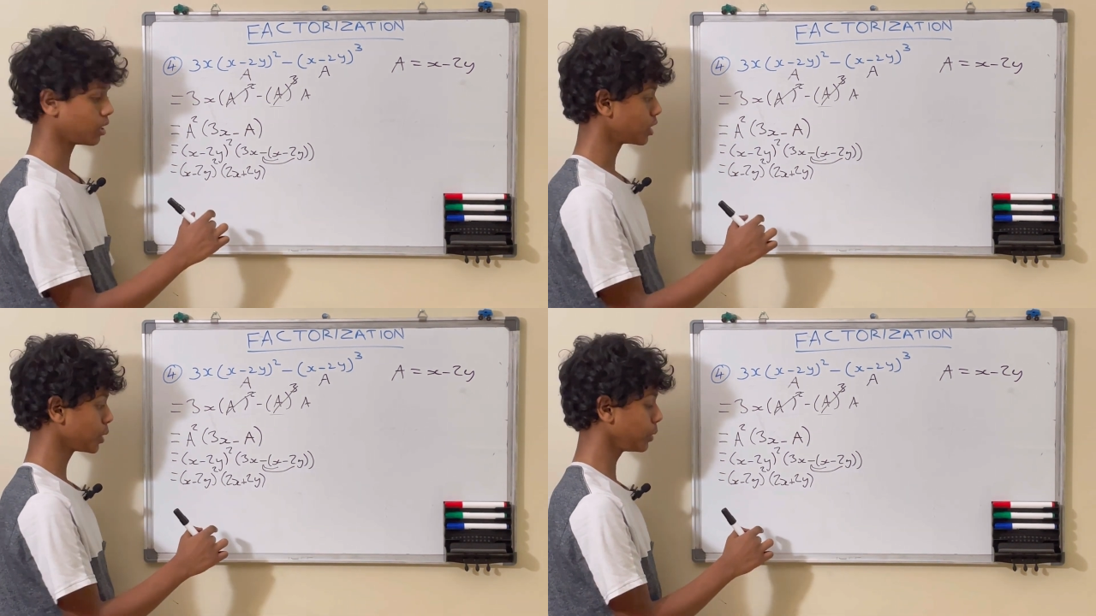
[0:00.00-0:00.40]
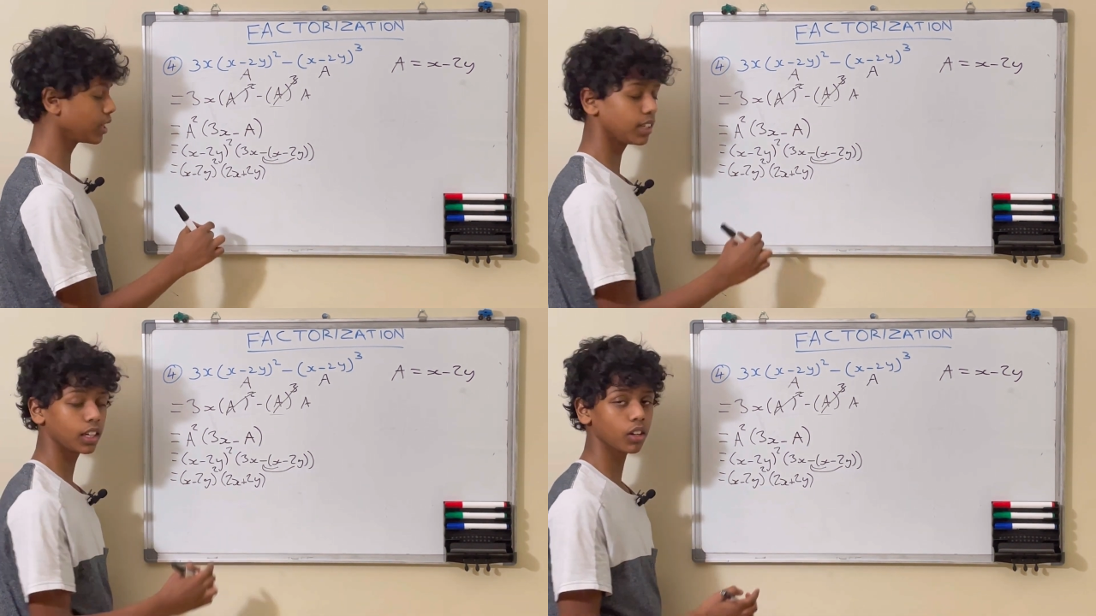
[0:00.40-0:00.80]
So we
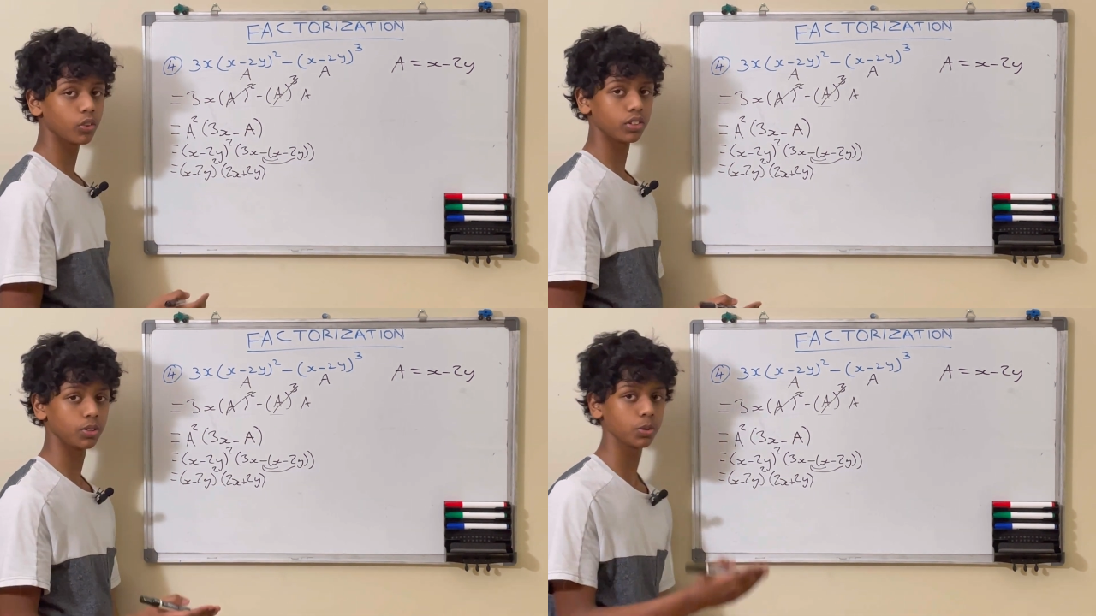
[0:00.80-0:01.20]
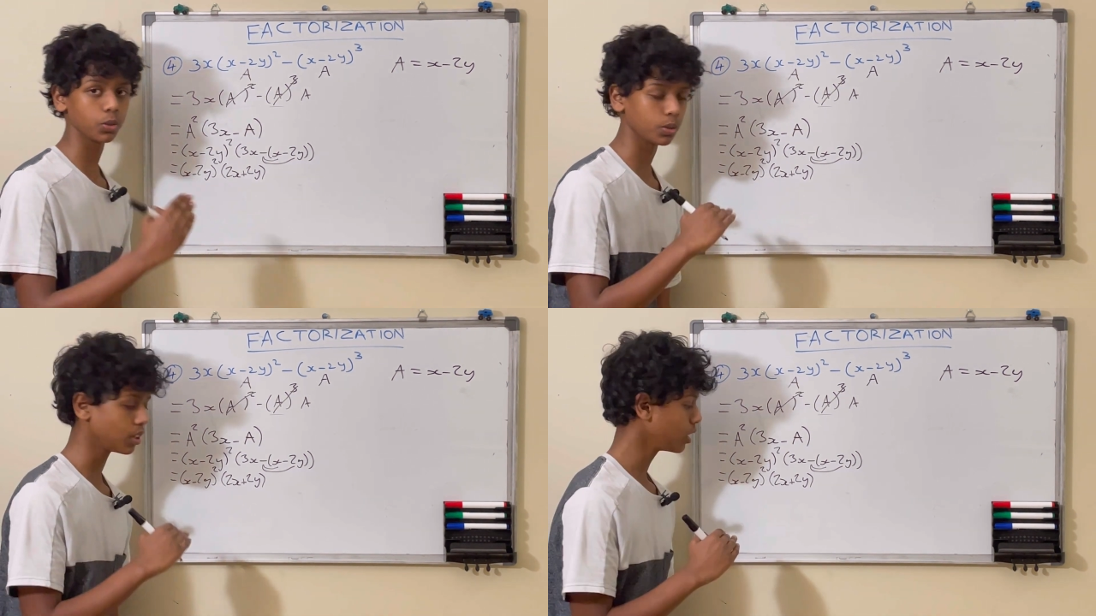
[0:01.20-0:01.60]
can take out
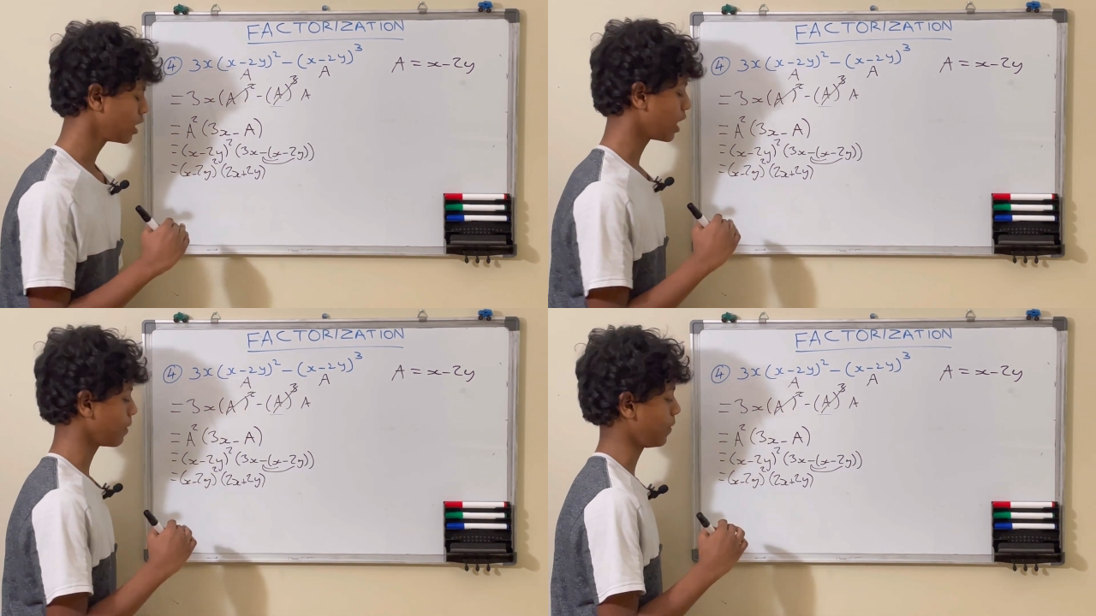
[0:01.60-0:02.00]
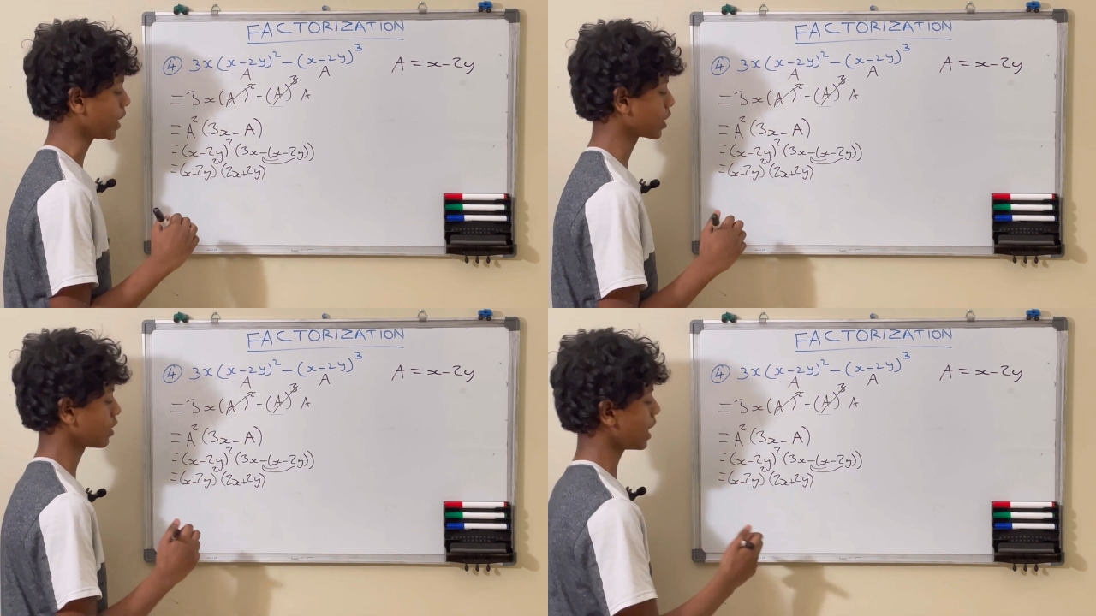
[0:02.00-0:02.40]
2 and
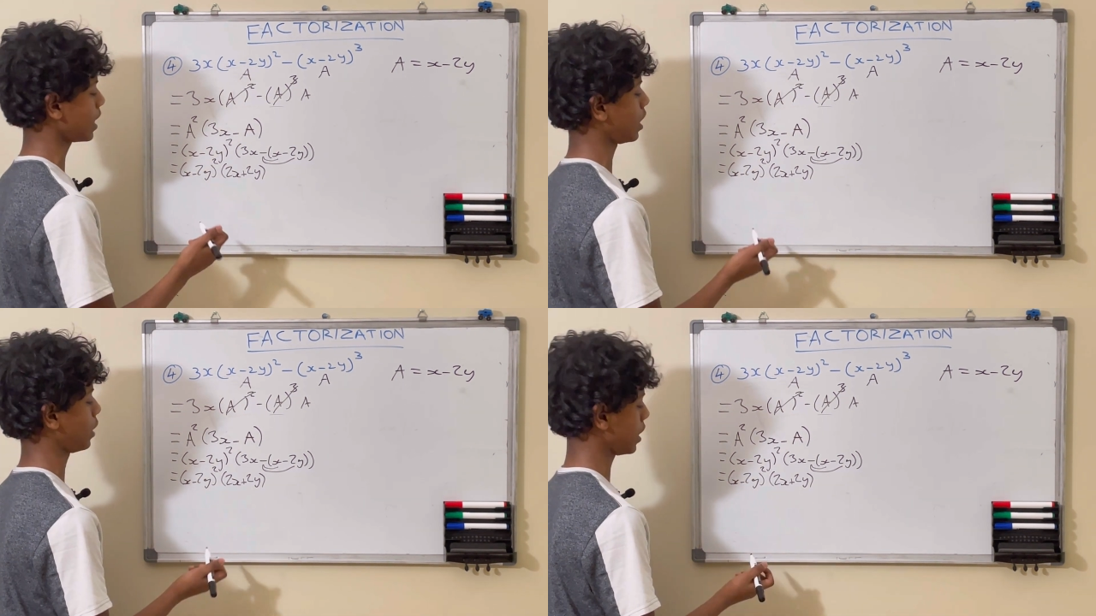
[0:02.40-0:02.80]
factor that out